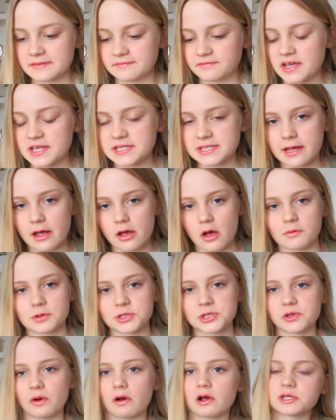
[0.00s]
The first thing I got
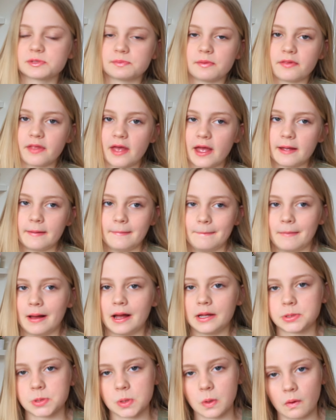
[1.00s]
was socks, but they're in
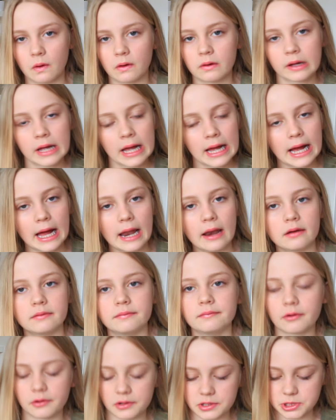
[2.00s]
my drawer, and
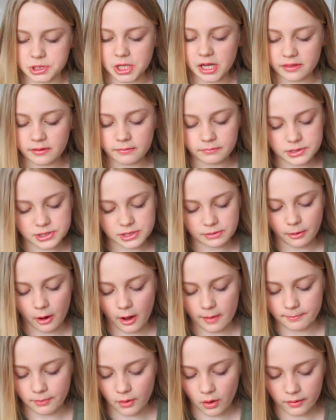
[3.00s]
I'm not going to show them because they're
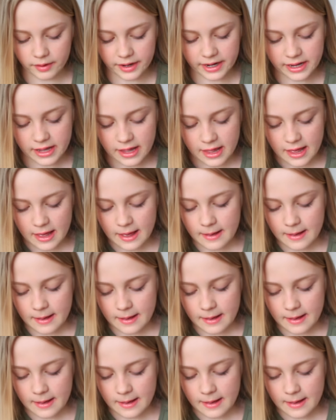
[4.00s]
quite boring.